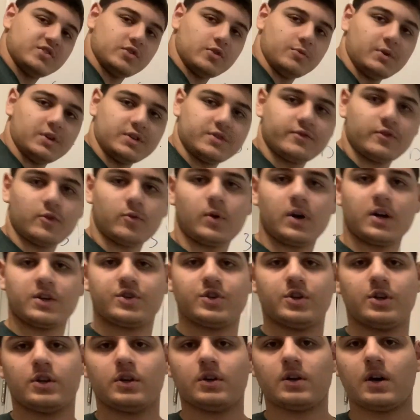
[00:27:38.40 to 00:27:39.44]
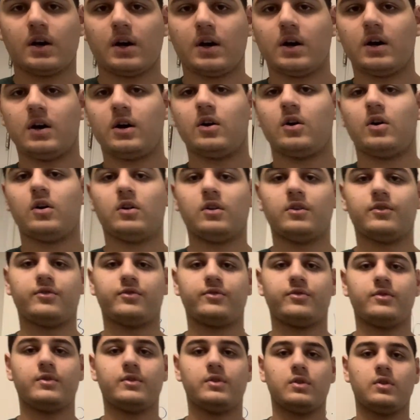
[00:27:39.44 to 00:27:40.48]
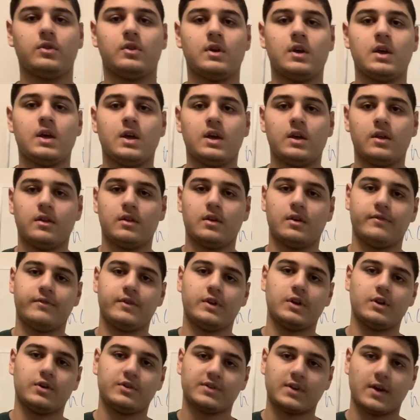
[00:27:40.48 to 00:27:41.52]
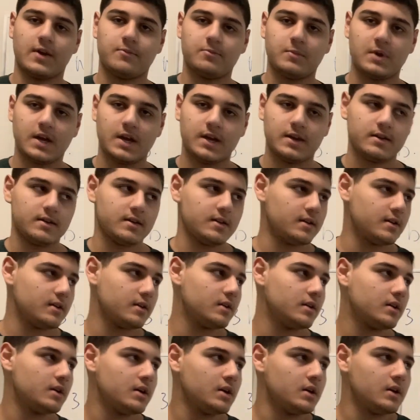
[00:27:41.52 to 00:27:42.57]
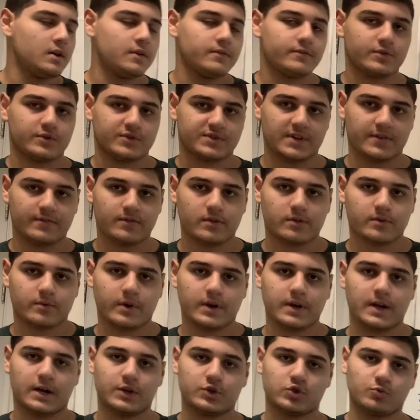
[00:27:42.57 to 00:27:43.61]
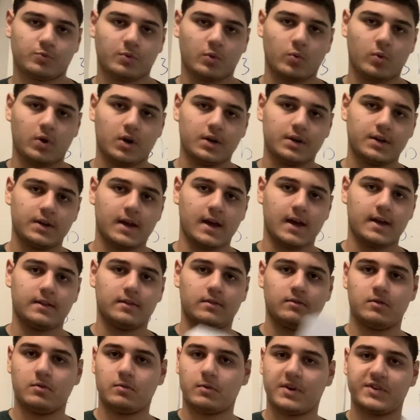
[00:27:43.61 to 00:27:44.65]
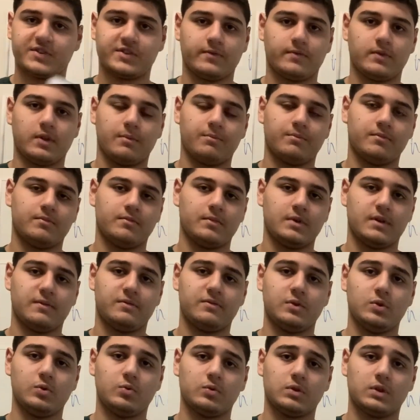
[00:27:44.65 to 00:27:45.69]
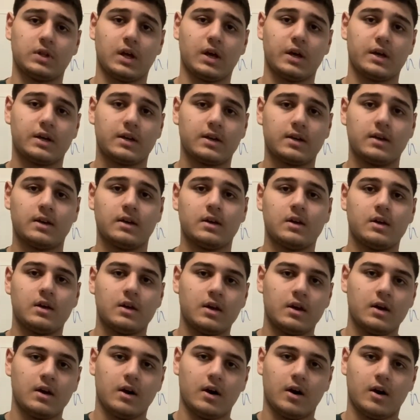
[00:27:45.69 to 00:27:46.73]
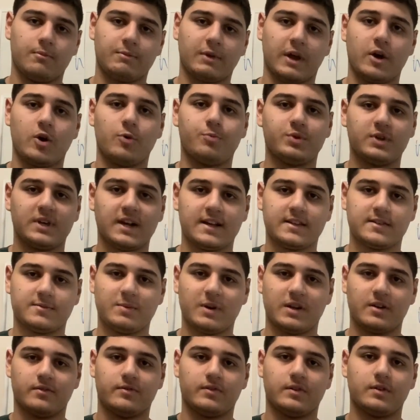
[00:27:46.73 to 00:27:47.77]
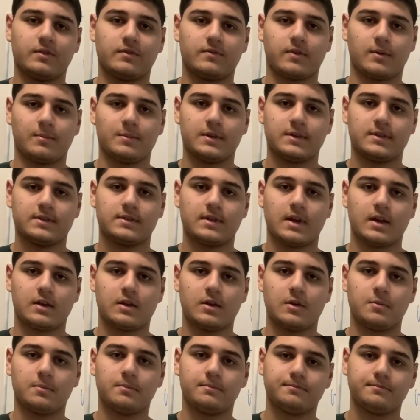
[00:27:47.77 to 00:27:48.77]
much for watching all of the videos I've made for 7th grade Algebra 1 and the rest of them if you would like. I hope you guys benefited from this. Thank you.